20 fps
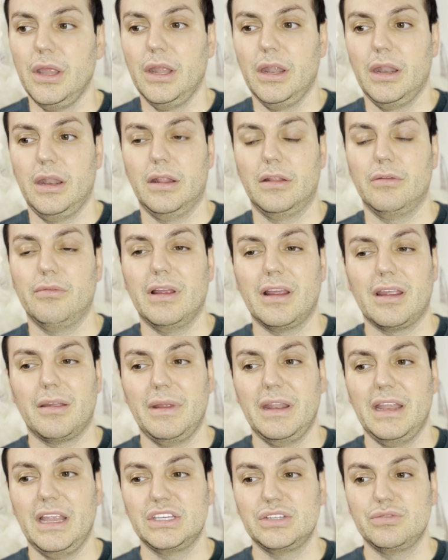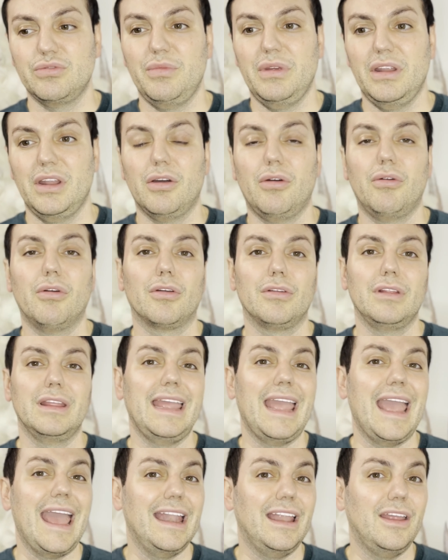Another recommendation would be to go
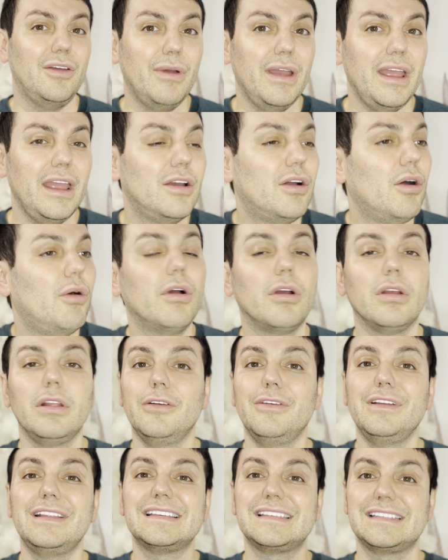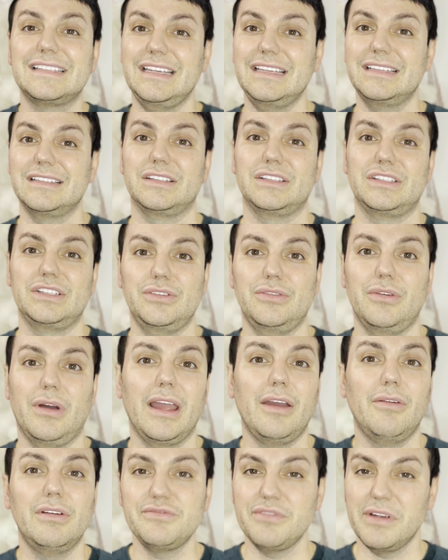early anyway. Go earlier in the season too.
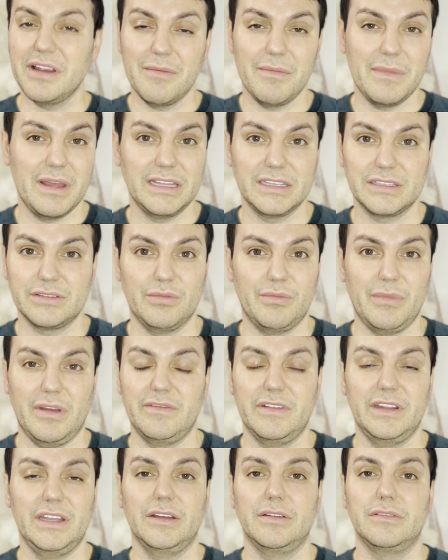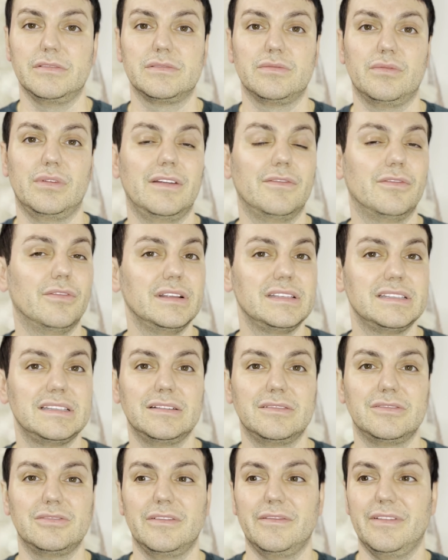I always recommend this with my videos. Whenever it's
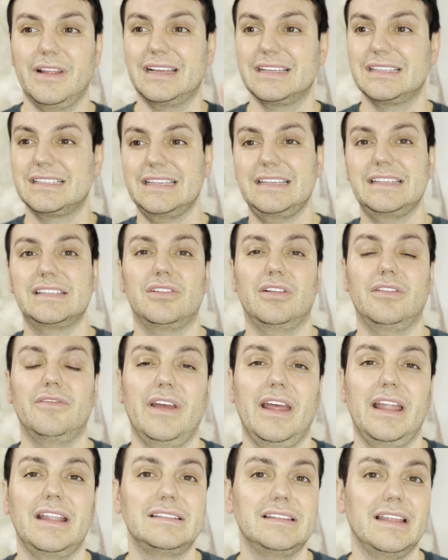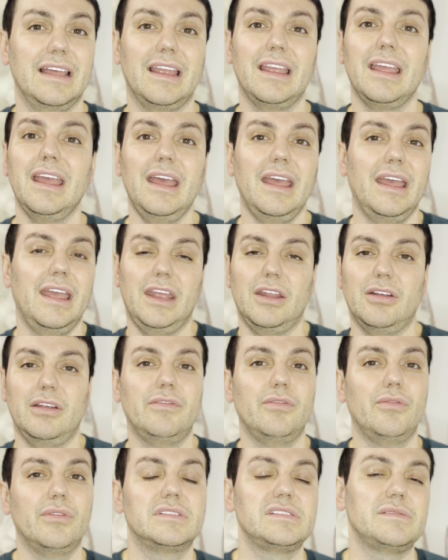sort of like a seasonal event, like you know,
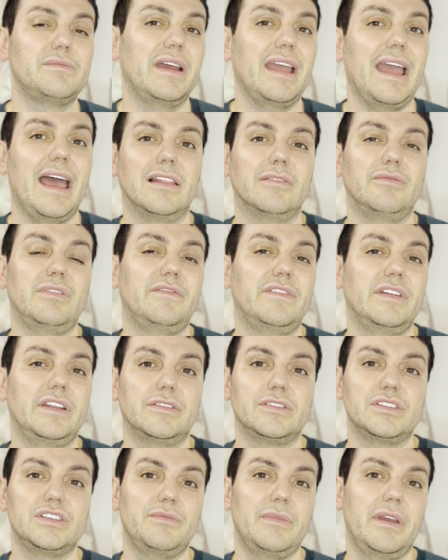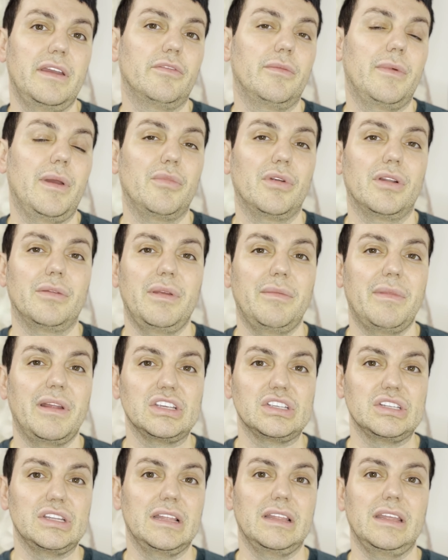even with some of my Halloween videos, you may have remembered me
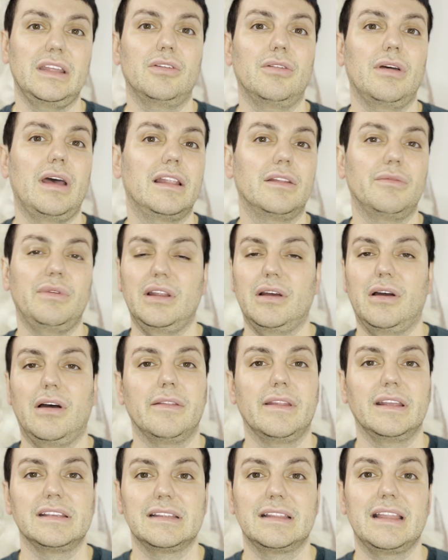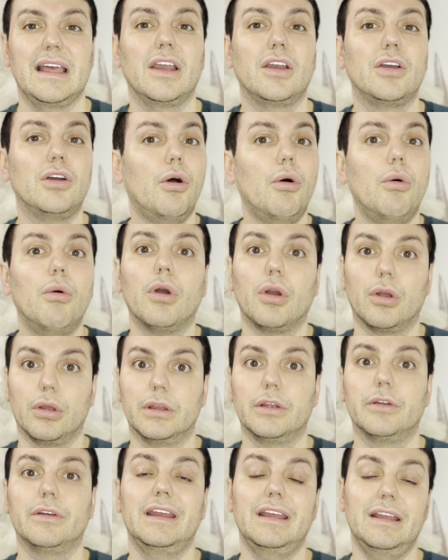mentioning you know Halloween and things like that. Go
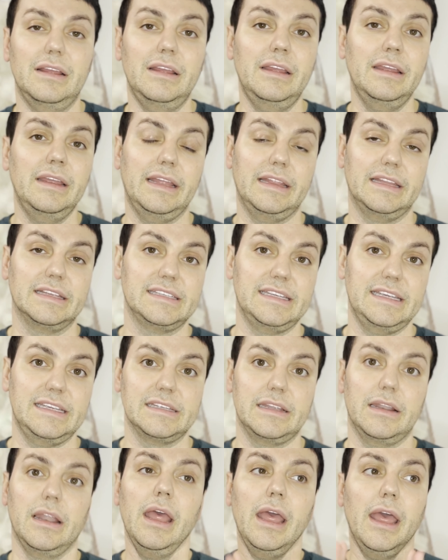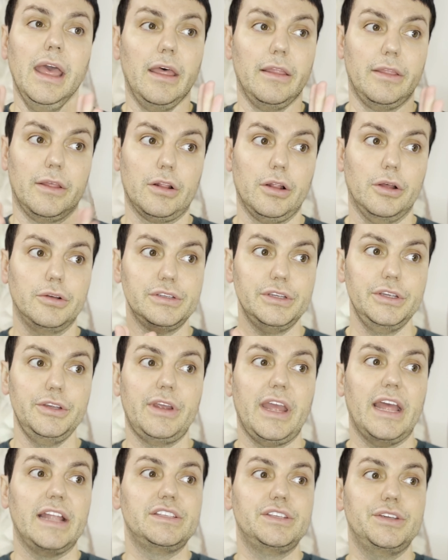earlier in the season. The closer
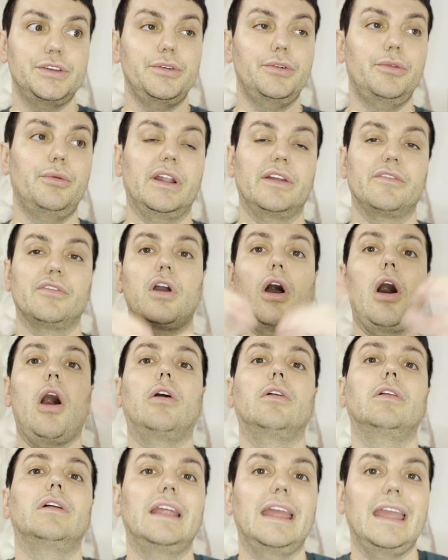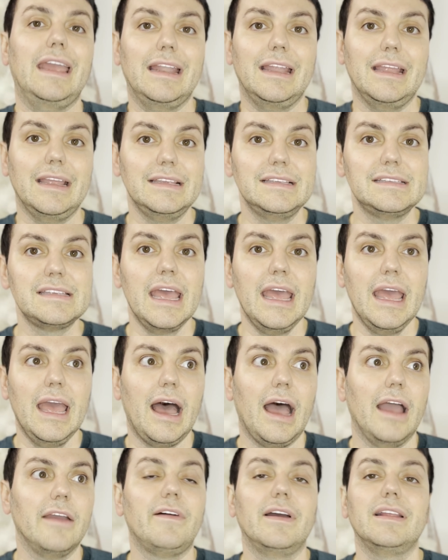you get to whatever holiday it is,
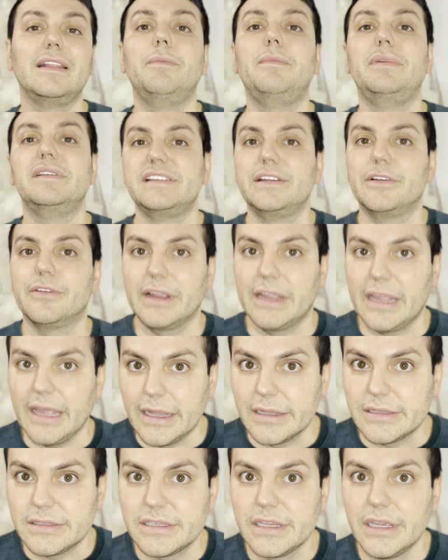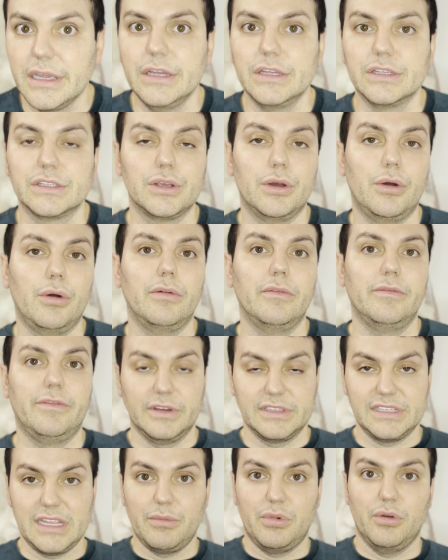I find the busier it gets. So,
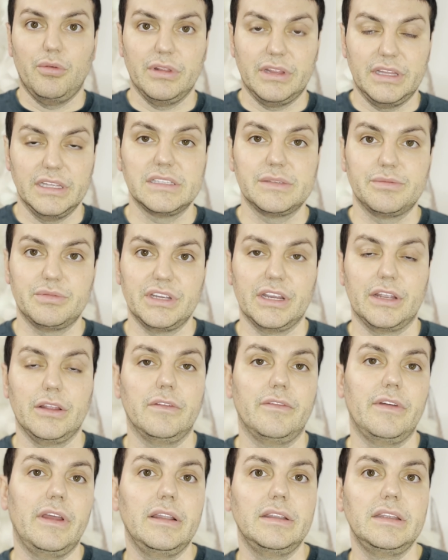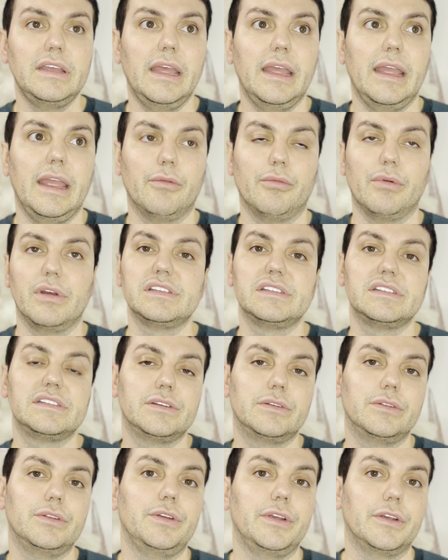for example, with this particular event, it runs
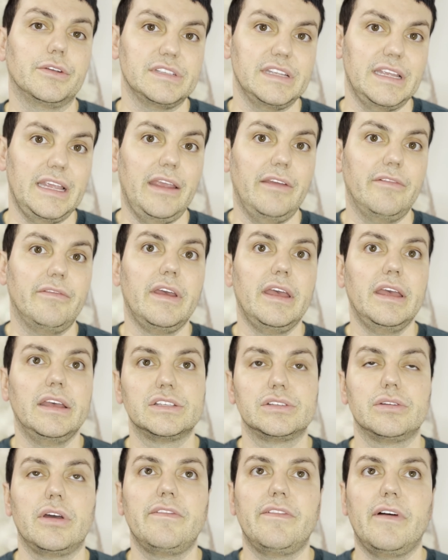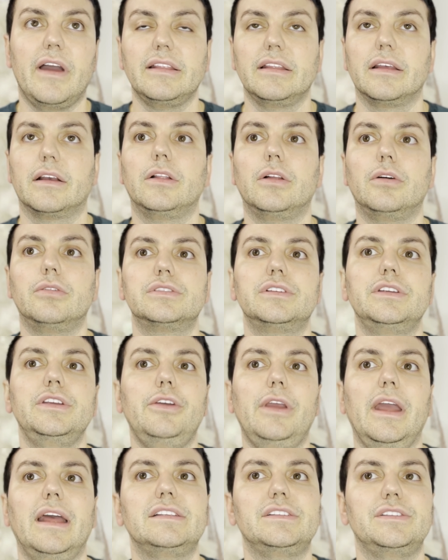until New Year's Eve. So, I find the closer
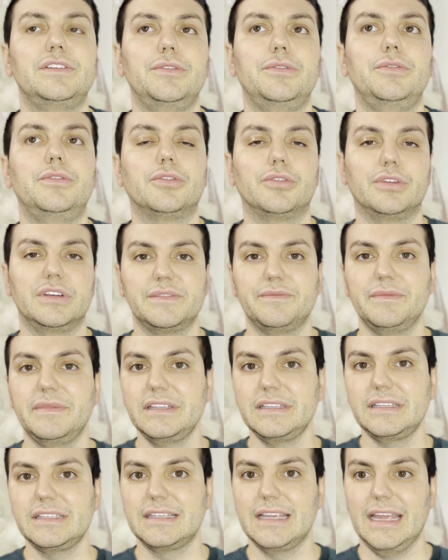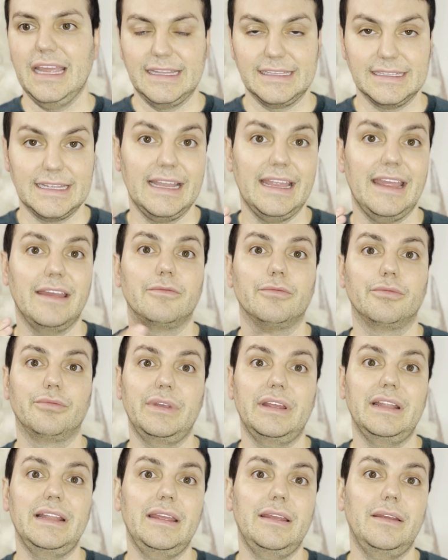you get to Christmas, it's going to get
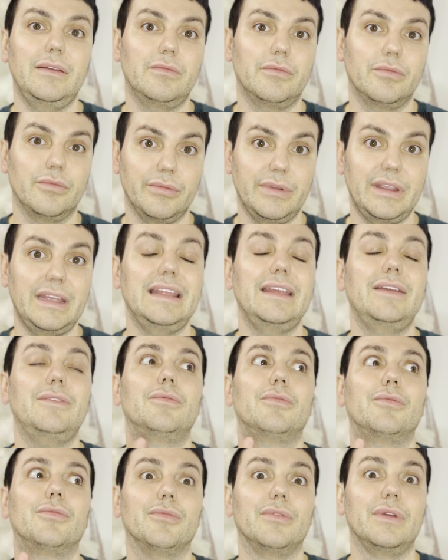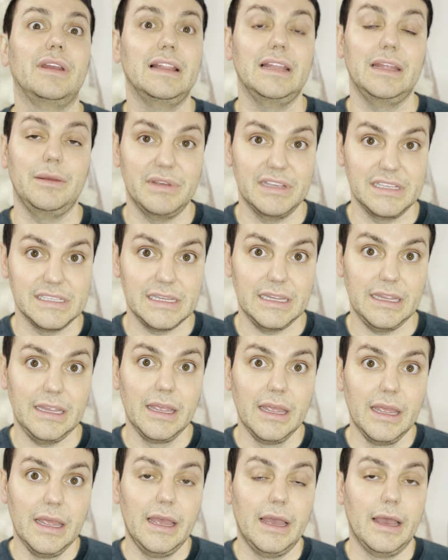really, really, really
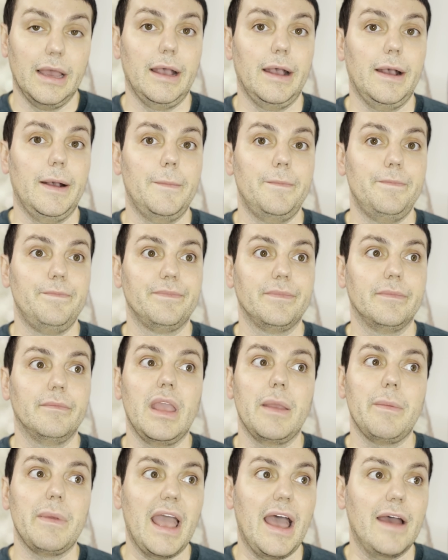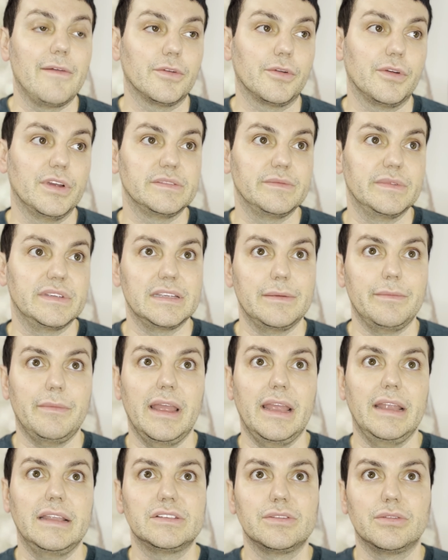busy. Um, maybe after Christmas, it
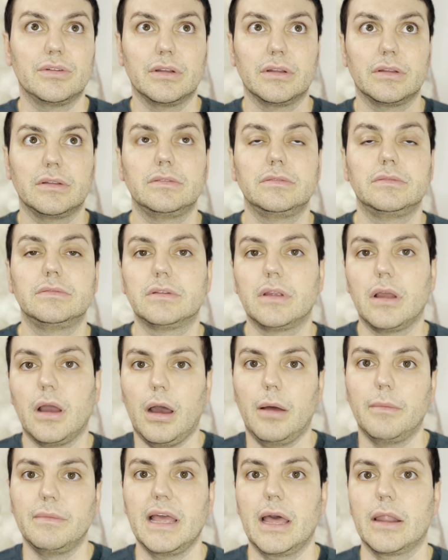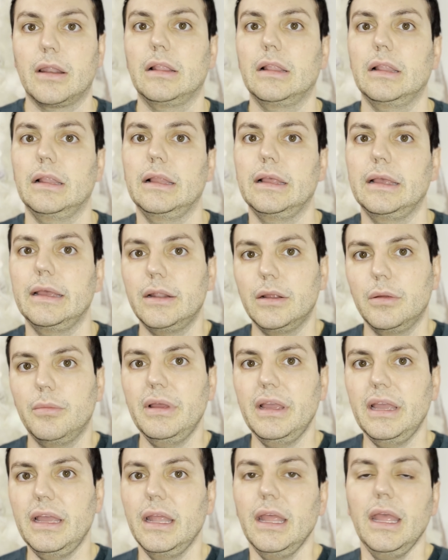might sort of calm down a little
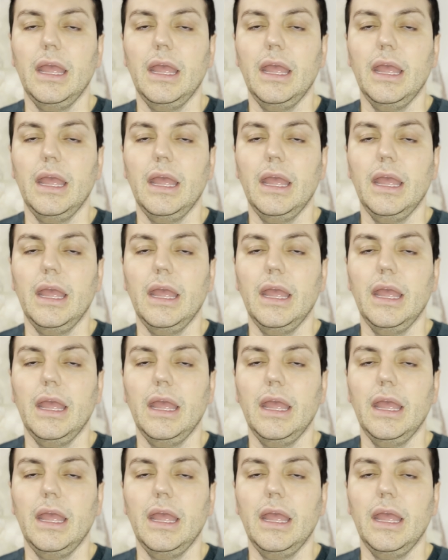bit,